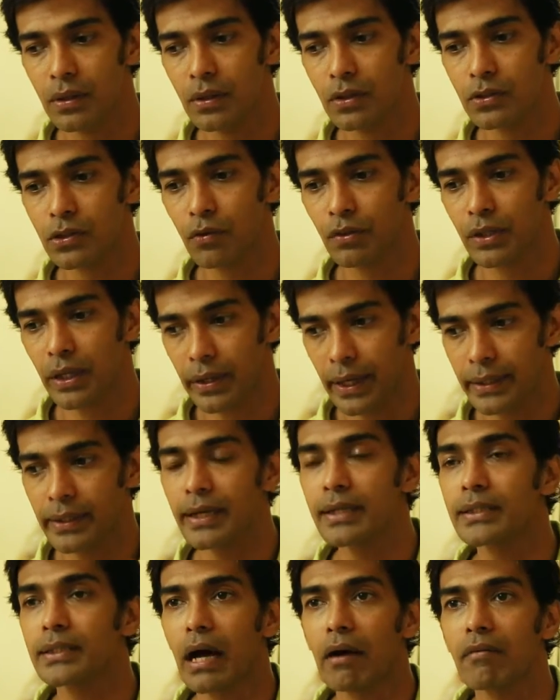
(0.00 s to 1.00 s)
So with the Great
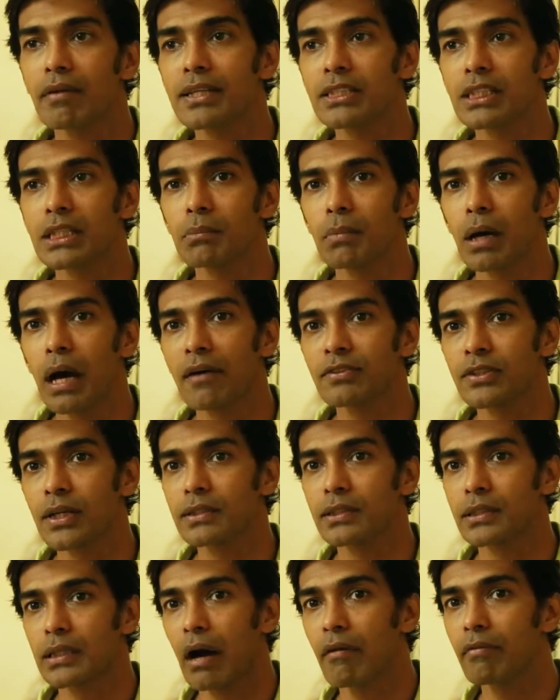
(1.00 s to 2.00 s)
Indian Travelling Cinema, I
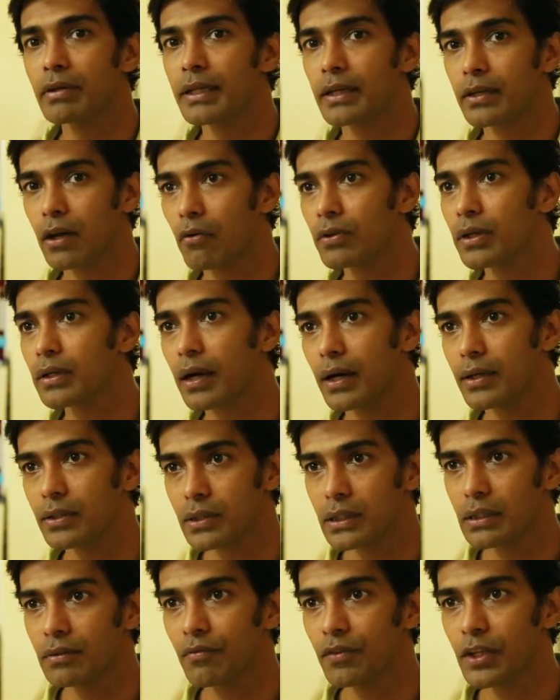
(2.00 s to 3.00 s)
started travelling around the
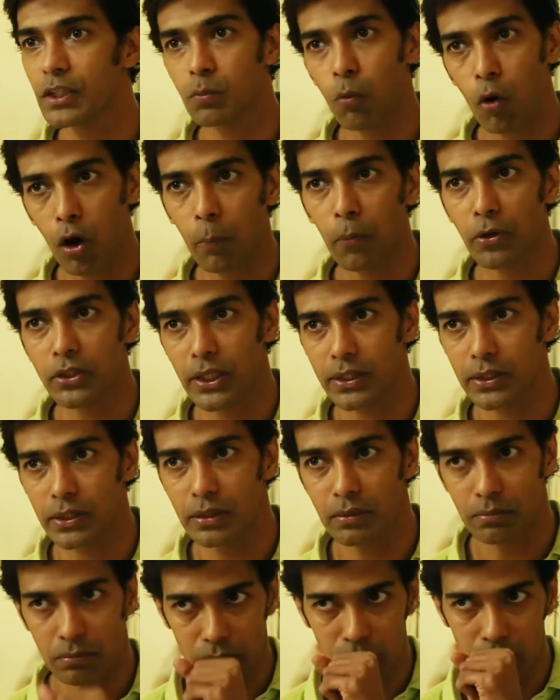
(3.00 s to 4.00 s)
country with a small projector.